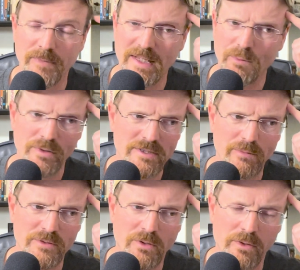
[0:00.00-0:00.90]
And I want to say it
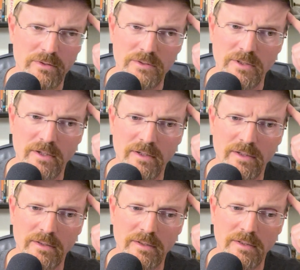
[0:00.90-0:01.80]
was Arkansas
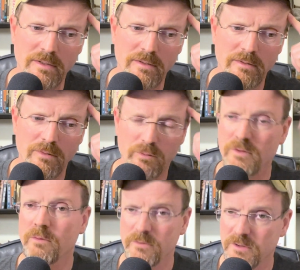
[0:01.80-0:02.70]
or
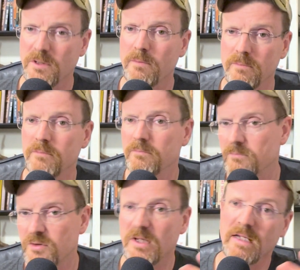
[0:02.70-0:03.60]
some
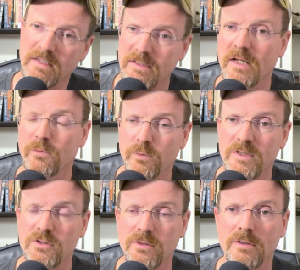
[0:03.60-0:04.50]
state in that
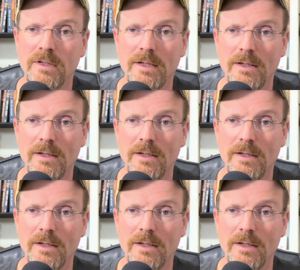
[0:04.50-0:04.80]
region